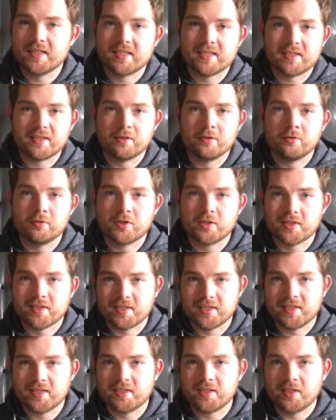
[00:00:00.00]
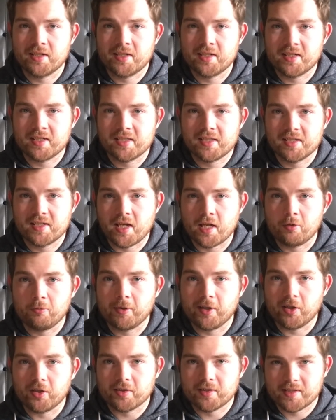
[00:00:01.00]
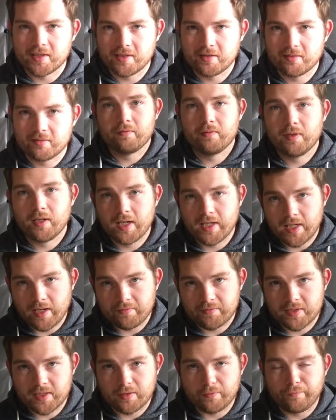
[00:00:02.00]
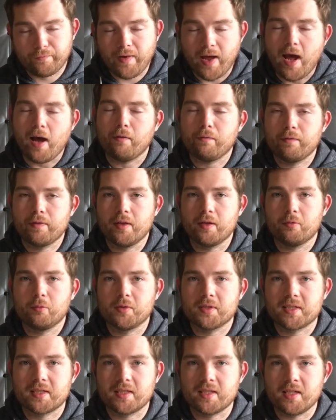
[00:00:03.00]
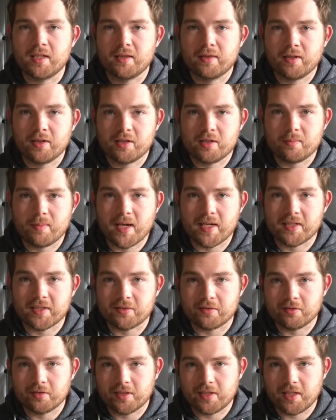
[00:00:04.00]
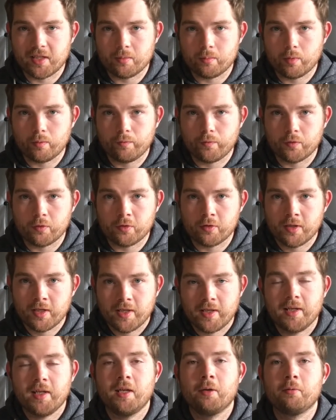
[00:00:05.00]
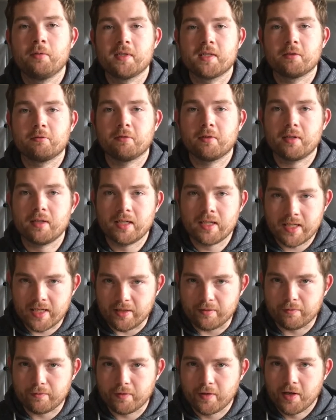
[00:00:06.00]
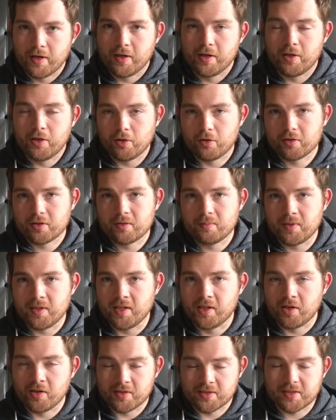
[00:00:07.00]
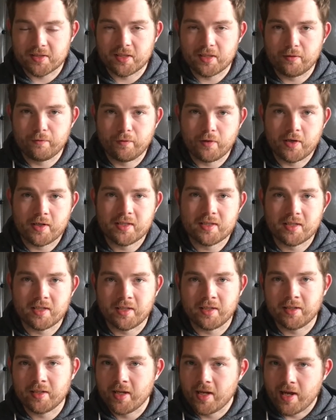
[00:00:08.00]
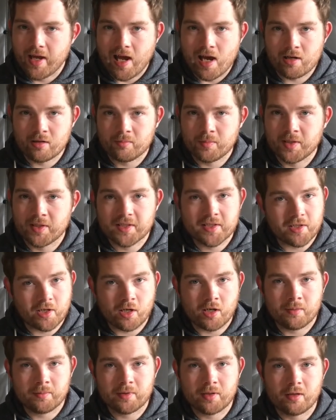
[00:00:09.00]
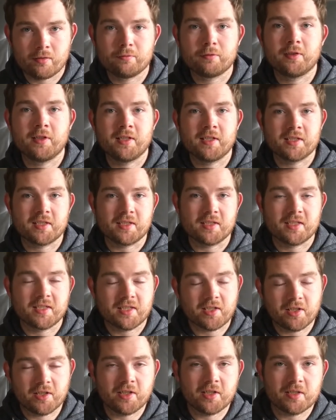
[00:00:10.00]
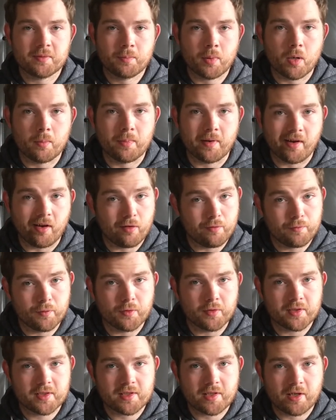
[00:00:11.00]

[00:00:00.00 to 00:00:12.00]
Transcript: is still just as sturdy as the day we got it. And after the faff that was the Thunder Megazord the year before, it was a relief not to be constantly fighting helmets, arm coverings and skirts popping off all the